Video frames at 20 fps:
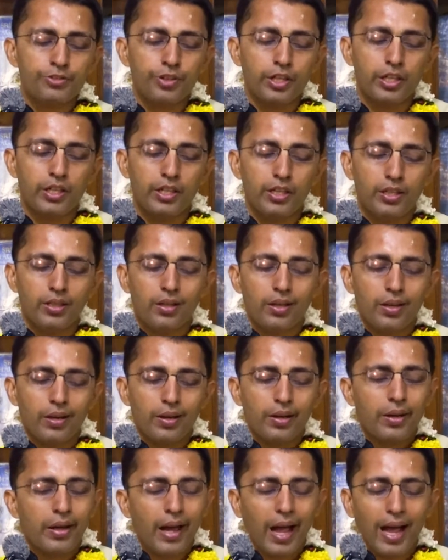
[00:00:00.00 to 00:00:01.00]
world
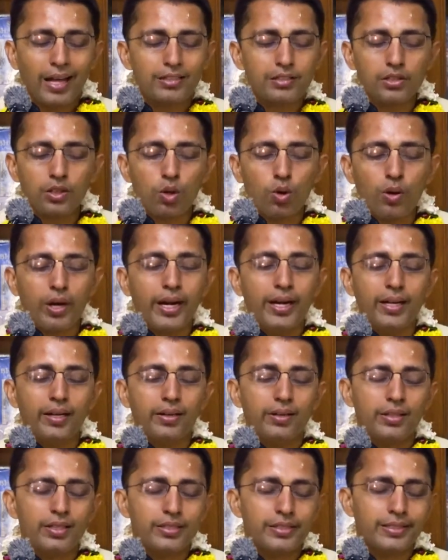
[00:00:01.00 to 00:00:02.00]
has no
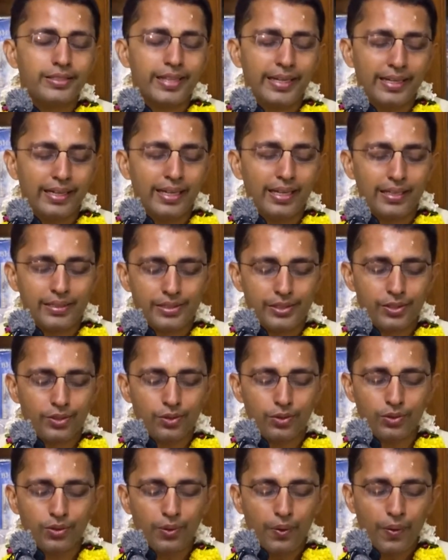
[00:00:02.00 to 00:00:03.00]
end. This is endless, you
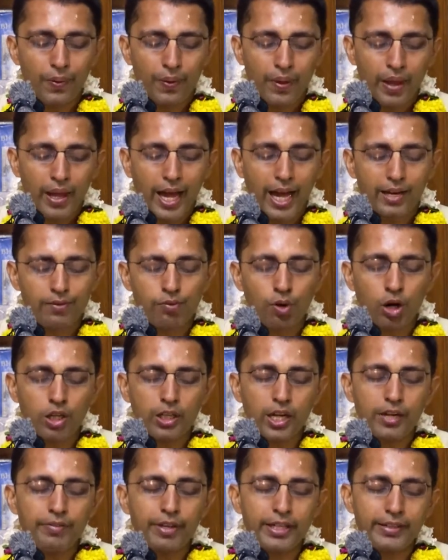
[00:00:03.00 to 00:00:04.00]
know. And
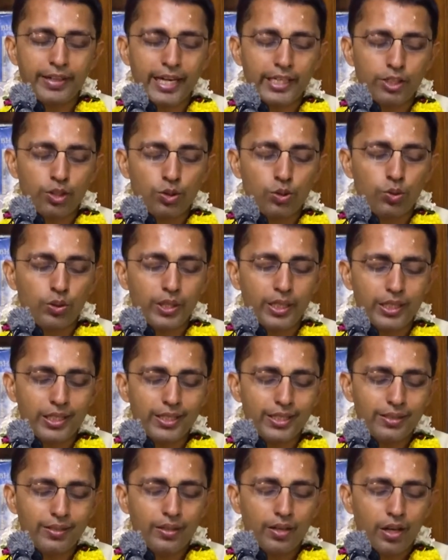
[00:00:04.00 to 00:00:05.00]
what are we trying to do
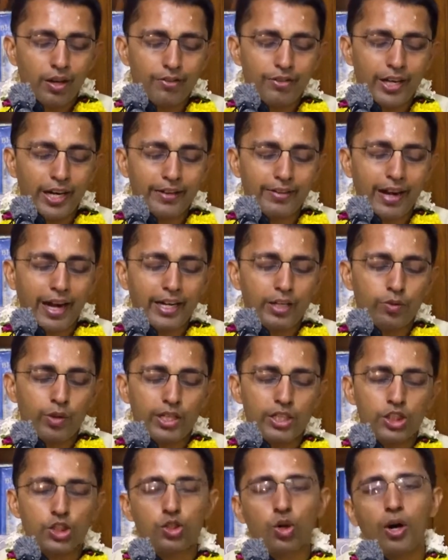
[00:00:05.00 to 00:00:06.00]
here? We are trying to
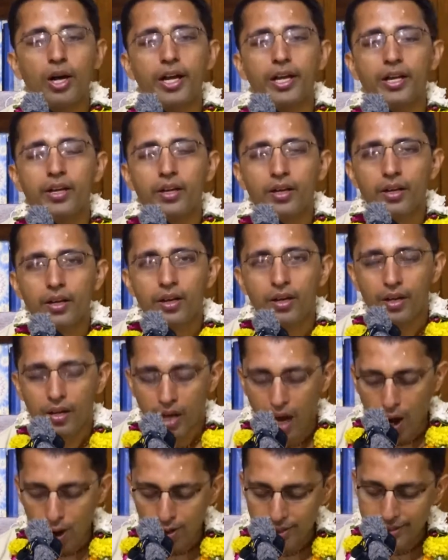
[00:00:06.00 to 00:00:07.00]
enjoy
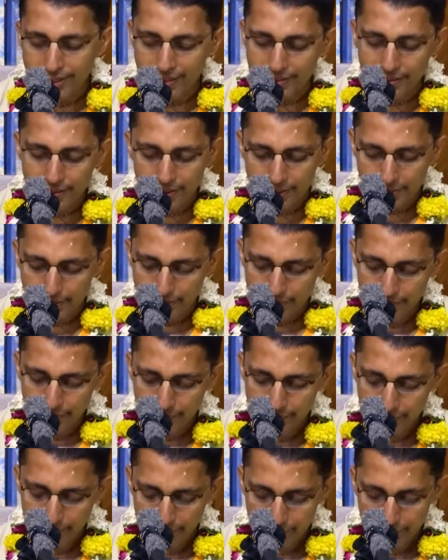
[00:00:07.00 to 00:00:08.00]
our senses.
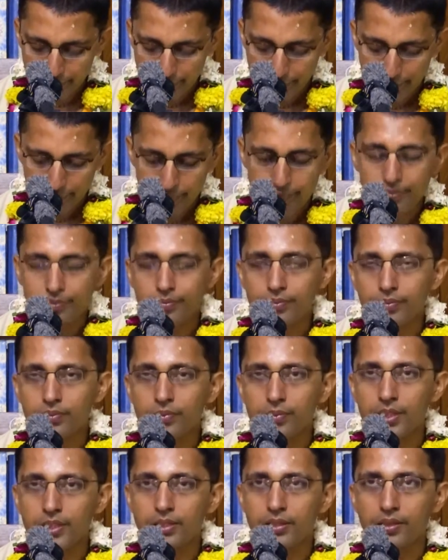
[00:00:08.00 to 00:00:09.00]

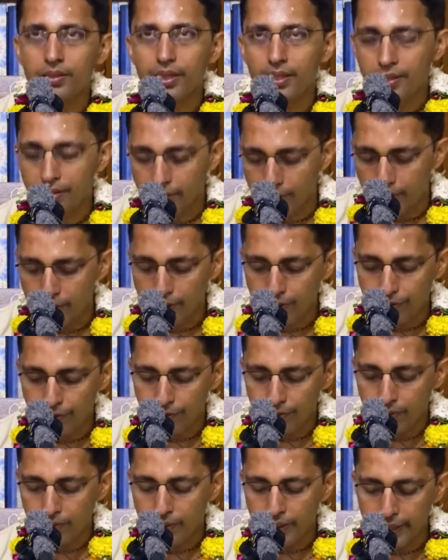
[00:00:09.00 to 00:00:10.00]
The
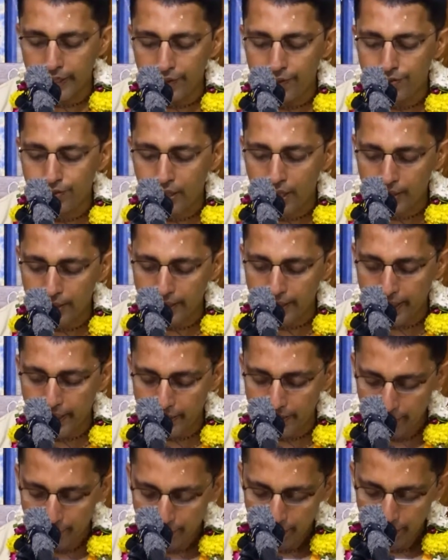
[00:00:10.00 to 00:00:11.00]
leaves are
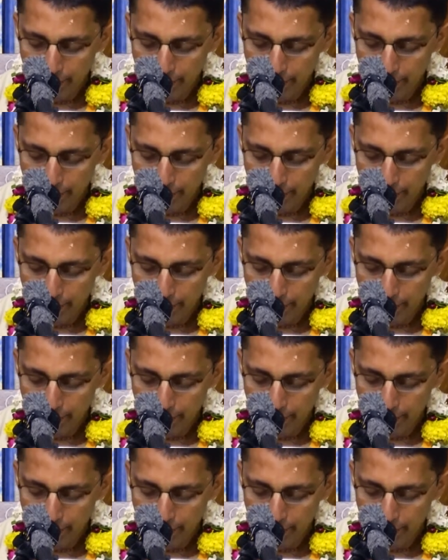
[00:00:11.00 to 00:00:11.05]
there,